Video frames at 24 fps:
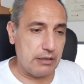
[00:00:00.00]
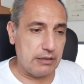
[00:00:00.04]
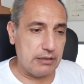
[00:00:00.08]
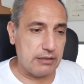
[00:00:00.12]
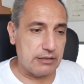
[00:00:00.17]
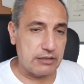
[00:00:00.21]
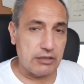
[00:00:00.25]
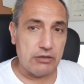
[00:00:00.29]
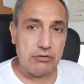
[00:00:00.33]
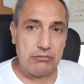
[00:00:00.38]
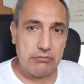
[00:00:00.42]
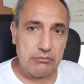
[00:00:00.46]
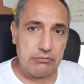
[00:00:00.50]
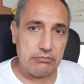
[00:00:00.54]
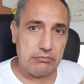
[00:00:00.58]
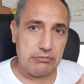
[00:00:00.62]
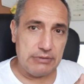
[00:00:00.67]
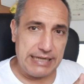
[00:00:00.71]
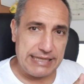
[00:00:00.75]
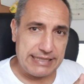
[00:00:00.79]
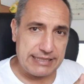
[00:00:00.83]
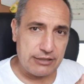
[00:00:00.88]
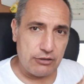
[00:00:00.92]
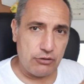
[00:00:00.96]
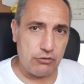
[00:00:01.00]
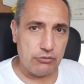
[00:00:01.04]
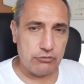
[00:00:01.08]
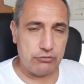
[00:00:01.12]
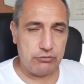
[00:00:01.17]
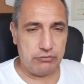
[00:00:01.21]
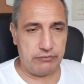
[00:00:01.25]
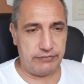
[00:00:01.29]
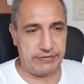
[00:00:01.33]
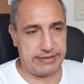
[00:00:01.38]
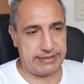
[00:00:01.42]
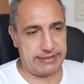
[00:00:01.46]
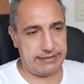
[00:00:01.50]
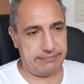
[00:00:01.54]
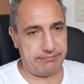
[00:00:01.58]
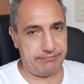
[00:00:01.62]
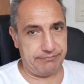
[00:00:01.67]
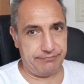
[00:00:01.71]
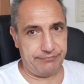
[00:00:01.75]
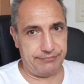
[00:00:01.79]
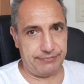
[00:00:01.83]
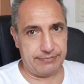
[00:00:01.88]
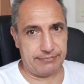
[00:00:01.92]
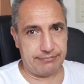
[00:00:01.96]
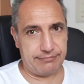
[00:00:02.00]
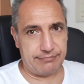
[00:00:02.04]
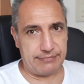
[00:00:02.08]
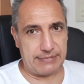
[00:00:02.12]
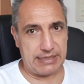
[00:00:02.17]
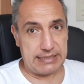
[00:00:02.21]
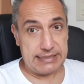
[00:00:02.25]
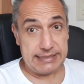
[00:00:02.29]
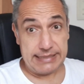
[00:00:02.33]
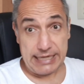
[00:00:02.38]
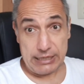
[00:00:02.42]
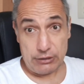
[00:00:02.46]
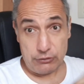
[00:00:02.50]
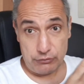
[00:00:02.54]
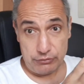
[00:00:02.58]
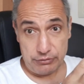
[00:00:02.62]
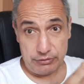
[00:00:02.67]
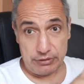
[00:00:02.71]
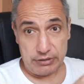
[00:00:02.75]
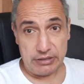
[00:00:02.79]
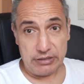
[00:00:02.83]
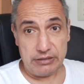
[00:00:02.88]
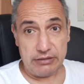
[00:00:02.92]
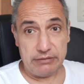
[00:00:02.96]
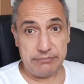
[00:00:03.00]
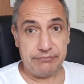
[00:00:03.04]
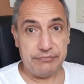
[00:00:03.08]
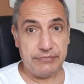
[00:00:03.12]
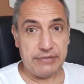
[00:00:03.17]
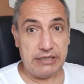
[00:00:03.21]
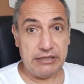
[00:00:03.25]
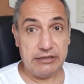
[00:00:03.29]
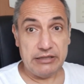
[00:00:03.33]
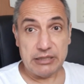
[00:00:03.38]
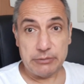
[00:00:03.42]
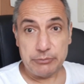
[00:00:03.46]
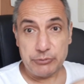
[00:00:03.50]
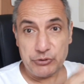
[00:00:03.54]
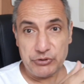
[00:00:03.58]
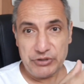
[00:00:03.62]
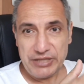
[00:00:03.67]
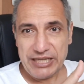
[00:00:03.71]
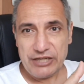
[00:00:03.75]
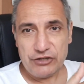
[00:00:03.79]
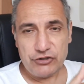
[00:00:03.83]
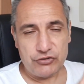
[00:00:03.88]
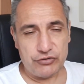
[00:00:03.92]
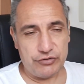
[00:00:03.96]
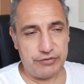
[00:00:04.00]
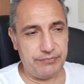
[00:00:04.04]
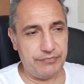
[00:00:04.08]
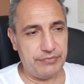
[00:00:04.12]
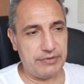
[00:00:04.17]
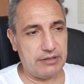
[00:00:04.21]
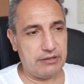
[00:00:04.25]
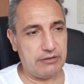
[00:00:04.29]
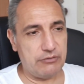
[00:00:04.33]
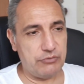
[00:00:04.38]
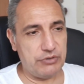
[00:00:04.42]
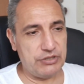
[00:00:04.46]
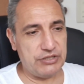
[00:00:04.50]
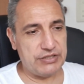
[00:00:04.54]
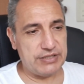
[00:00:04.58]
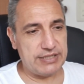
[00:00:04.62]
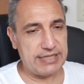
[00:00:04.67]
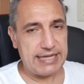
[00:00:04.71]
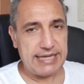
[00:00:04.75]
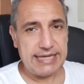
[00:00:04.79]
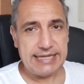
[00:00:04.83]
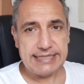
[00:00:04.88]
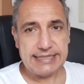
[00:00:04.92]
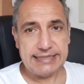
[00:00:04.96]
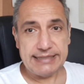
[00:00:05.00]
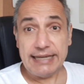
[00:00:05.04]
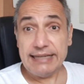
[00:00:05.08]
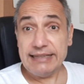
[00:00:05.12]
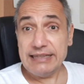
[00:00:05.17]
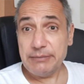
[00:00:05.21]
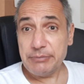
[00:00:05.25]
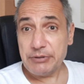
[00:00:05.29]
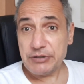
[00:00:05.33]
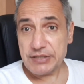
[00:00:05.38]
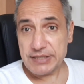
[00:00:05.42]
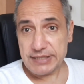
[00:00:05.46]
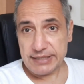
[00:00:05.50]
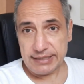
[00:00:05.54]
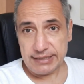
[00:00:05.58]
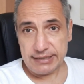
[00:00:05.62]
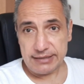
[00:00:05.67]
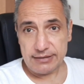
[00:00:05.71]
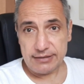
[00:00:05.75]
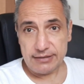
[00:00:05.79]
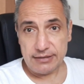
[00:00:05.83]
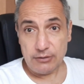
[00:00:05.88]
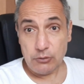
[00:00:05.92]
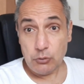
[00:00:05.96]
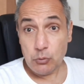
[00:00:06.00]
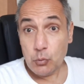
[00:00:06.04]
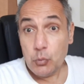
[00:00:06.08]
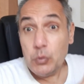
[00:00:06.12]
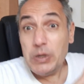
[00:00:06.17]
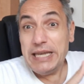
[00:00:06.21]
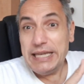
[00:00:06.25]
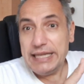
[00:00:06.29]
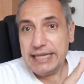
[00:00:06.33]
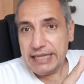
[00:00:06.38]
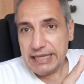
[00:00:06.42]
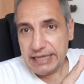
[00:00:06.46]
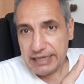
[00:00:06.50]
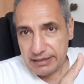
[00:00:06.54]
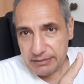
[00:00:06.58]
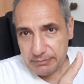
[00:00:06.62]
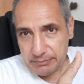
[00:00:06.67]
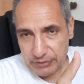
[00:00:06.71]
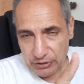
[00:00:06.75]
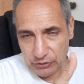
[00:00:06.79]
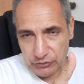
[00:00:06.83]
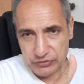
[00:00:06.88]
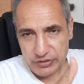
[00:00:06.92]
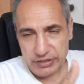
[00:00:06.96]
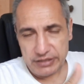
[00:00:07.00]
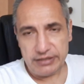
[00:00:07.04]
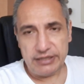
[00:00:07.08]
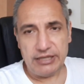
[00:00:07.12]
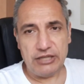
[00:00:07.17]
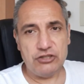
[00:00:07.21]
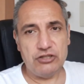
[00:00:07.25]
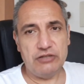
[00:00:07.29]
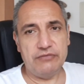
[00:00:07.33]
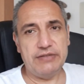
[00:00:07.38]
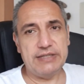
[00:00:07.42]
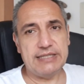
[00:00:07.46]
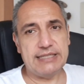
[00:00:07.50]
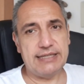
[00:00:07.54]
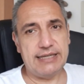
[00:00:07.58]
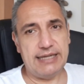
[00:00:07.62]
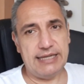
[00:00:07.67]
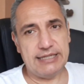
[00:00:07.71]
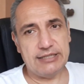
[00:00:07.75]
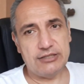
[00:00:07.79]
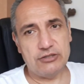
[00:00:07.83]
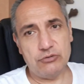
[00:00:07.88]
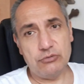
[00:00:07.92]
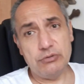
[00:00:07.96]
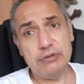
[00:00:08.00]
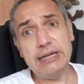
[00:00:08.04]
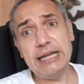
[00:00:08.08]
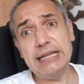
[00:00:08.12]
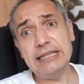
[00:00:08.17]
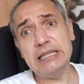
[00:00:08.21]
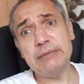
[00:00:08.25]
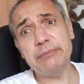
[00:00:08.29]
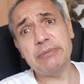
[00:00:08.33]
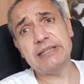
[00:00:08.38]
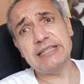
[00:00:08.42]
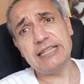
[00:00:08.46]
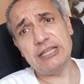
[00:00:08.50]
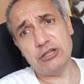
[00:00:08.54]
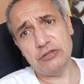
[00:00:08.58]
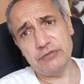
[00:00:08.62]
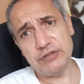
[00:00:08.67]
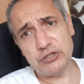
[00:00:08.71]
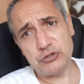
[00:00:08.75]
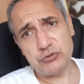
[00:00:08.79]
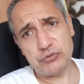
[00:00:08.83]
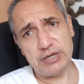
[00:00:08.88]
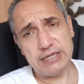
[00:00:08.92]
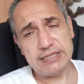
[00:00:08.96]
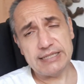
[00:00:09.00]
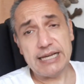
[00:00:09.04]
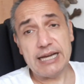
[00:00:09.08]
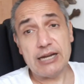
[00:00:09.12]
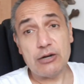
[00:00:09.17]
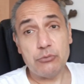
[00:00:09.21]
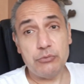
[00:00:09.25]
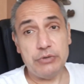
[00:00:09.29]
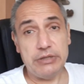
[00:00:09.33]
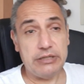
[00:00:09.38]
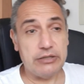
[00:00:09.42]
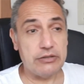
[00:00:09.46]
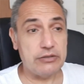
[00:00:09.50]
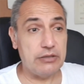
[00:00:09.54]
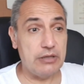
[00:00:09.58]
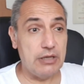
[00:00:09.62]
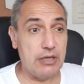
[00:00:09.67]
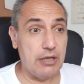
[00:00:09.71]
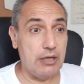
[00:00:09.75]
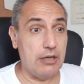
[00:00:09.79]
So let's go to the second interpretation, which says 90% winning percentage in this case. So 90% of the trades are winners.